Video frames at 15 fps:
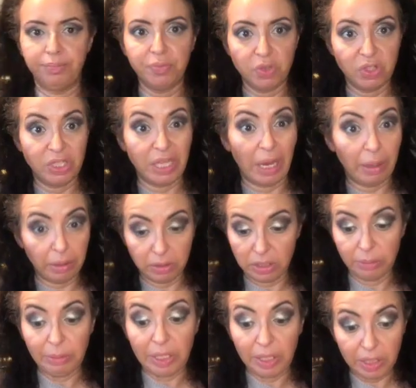
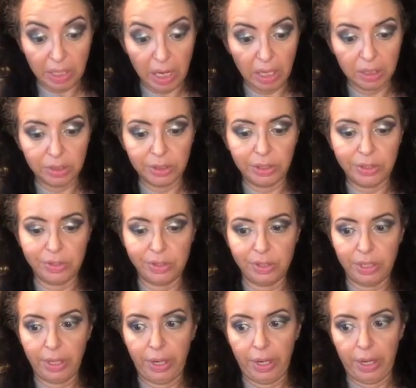similar colors
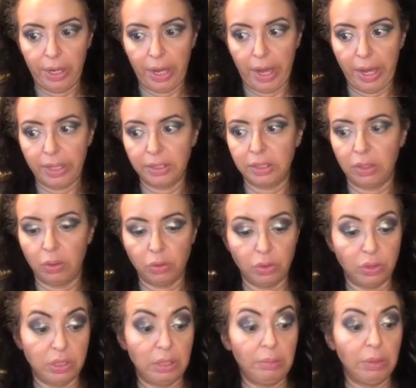and also
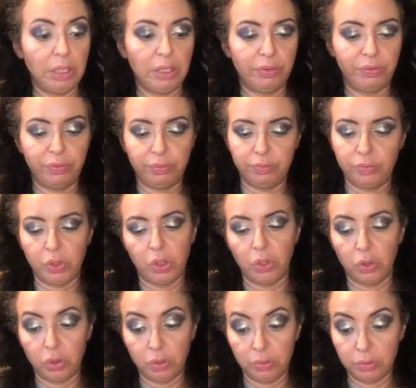similar, you
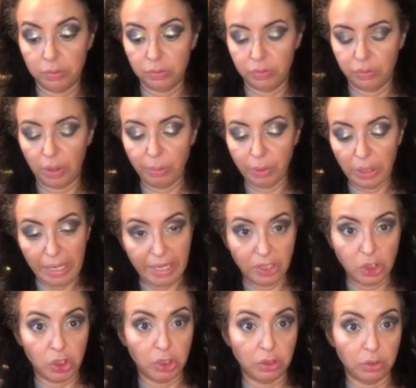know,
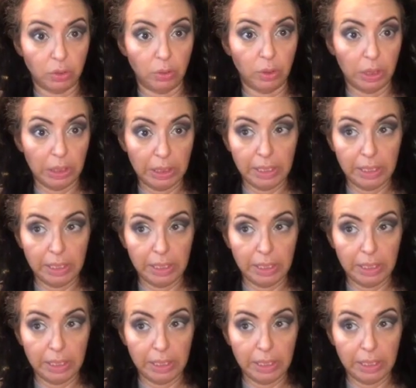formulations or